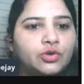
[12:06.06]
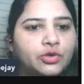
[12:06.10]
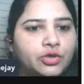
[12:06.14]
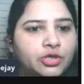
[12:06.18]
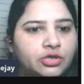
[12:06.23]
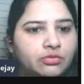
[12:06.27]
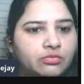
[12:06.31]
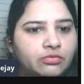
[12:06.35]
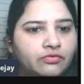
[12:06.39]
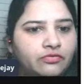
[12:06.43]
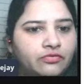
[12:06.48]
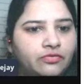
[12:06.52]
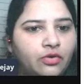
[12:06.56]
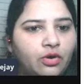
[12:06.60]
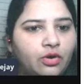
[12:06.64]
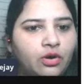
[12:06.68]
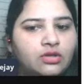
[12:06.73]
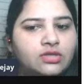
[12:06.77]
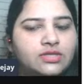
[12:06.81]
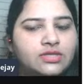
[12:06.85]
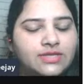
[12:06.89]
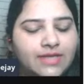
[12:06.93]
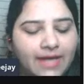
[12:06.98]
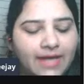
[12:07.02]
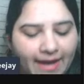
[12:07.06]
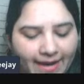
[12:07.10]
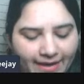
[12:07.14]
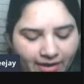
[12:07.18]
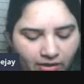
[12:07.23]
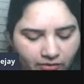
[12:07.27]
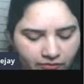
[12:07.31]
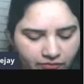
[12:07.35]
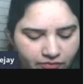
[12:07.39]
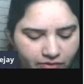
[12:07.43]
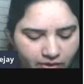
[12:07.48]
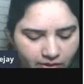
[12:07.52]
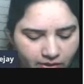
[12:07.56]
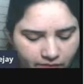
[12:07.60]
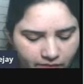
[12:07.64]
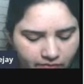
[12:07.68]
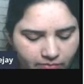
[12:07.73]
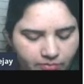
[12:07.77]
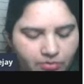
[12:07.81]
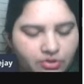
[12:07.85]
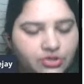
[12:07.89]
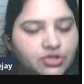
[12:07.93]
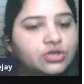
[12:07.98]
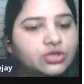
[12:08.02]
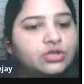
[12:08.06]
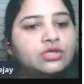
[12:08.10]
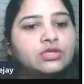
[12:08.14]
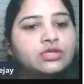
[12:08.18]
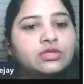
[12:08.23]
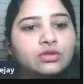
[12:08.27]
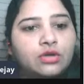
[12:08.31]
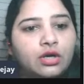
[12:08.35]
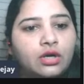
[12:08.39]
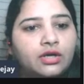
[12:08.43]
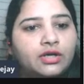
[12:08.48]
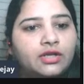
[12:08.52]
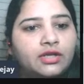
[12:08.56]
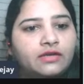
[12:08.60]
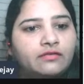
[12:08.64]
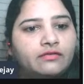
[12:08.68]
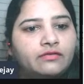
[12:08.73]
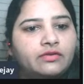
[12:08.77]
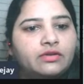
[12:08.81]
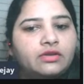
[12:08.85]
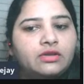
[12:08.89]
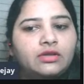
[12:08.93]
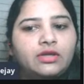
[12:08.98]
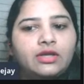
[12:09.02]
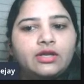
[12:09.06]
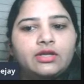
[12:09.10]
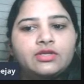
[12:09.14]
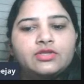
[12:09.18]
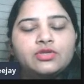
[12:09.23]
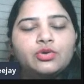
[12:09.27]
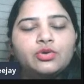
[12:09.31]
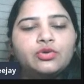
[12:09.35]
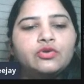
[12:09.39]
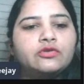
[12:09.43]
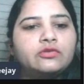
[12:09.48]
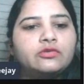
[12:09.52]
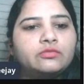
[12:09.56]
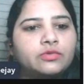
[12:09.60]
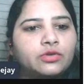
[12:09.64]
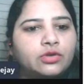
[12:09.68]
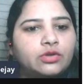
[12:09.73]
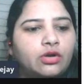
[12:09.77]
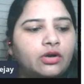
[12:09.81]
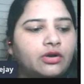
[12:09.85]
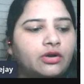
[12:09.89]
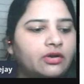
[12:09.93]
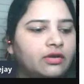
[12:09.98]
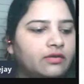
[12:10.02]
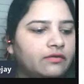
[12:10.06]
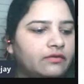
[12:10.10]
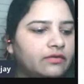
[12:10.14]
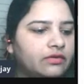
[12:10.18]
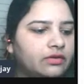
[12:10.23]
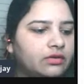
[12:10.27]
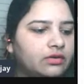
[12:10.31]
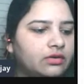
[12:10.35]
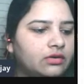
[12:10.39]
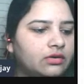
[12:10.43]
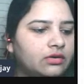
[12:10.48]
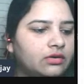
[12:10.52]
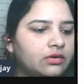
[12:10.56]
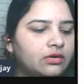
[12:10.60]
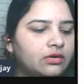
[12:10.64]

going to be false. And if the information is not given, then it's going to be not given.